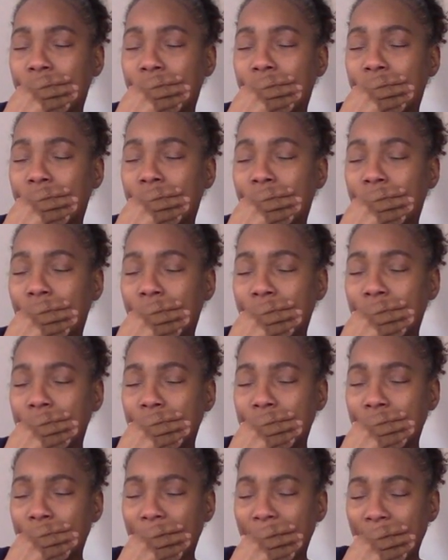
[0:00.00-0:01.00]

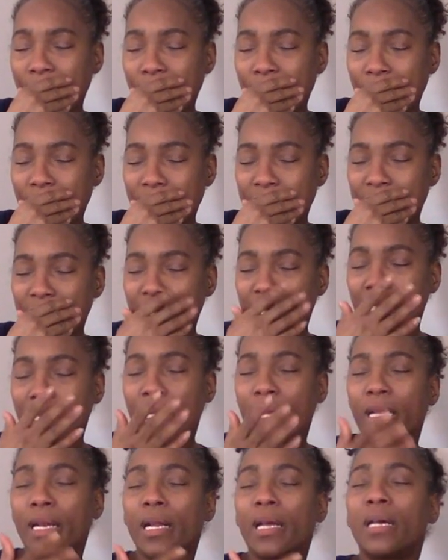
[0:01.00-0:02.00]
closed my eyes
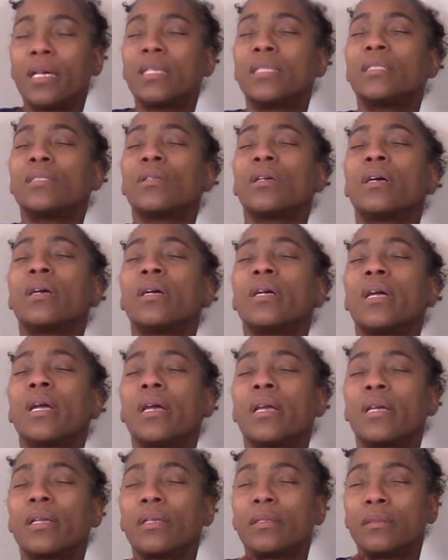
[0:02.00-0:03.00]
and I start
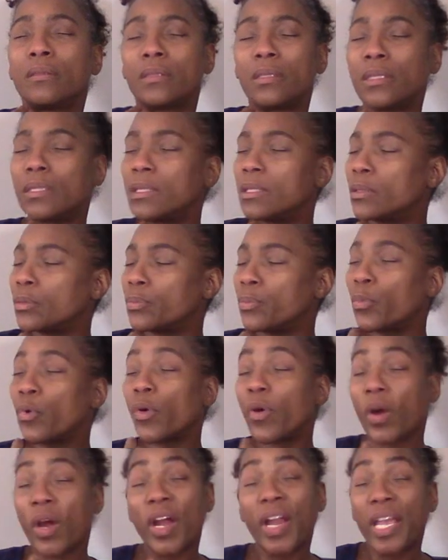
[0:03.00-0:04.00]
just
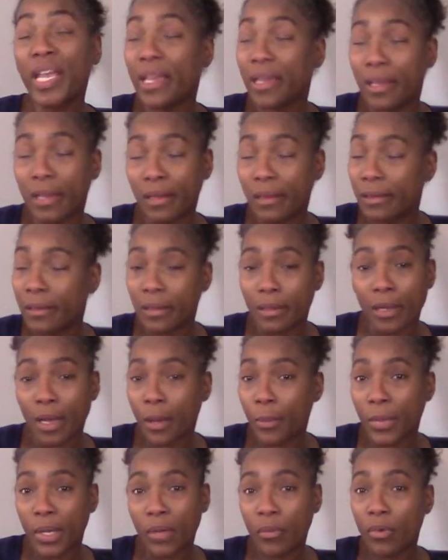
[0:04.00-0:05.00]
praying. I
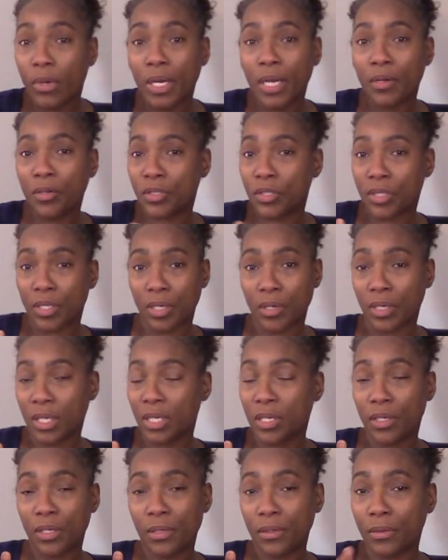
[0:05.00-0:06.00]
mean, what else you
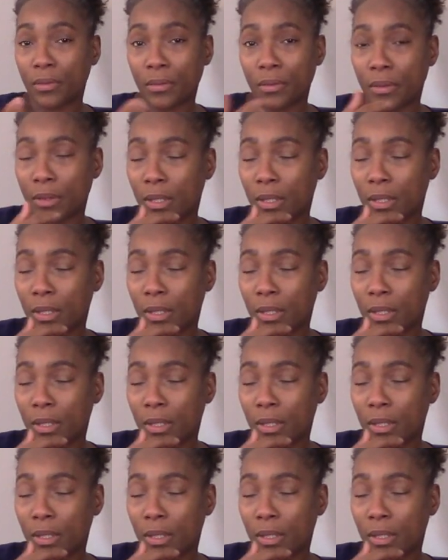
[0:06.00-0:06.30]
can do?